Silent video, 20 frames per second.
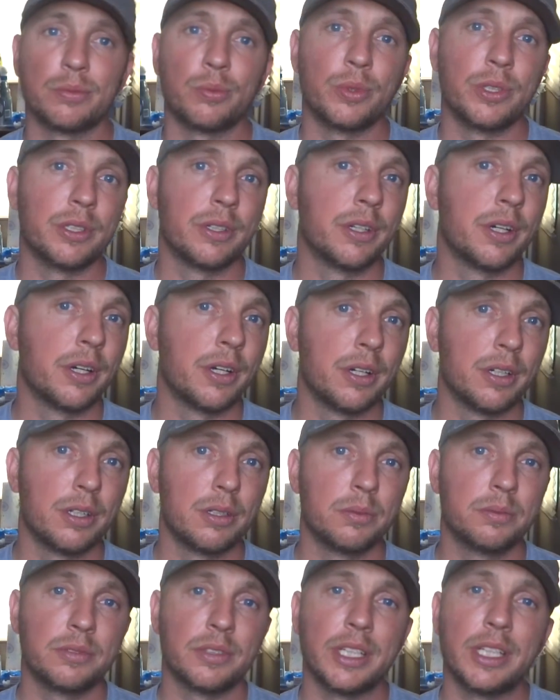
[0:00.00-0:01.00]
wheel
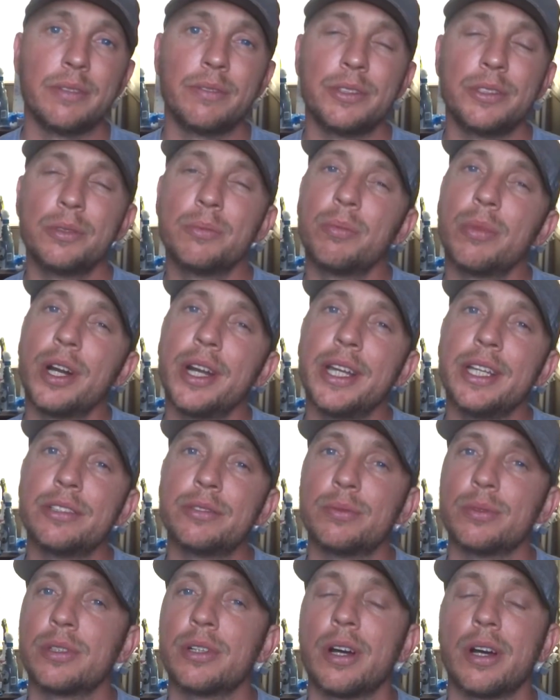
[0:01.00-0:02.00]
hubs, even your
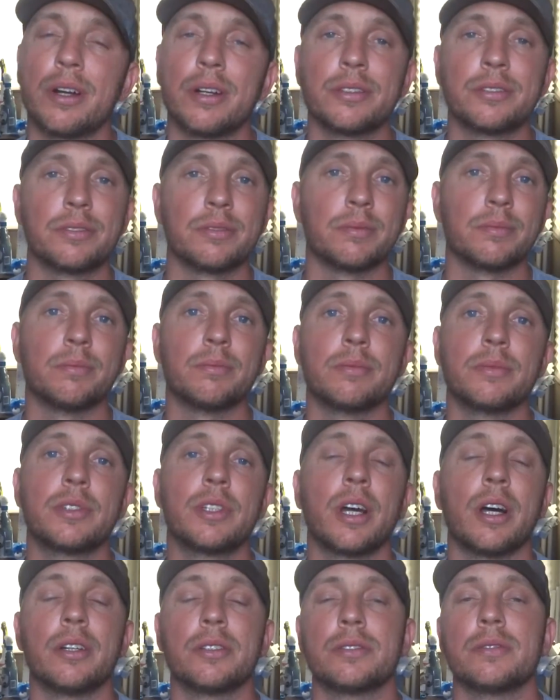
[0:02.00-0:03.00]
brakes will cause some
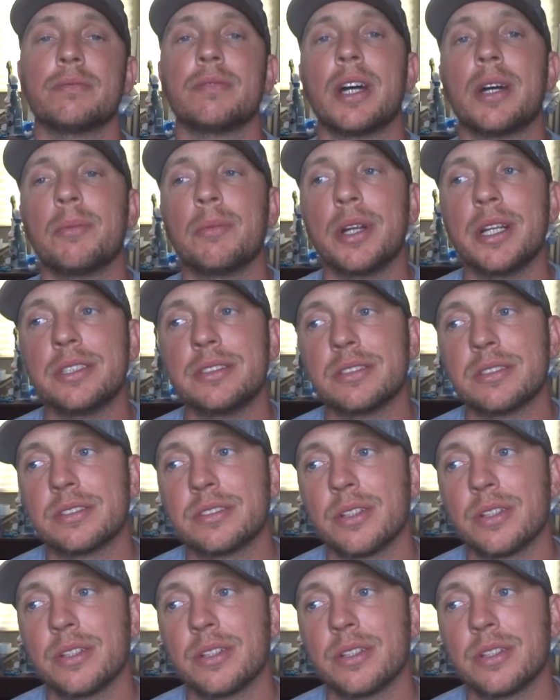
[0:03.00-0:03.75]
vibrations.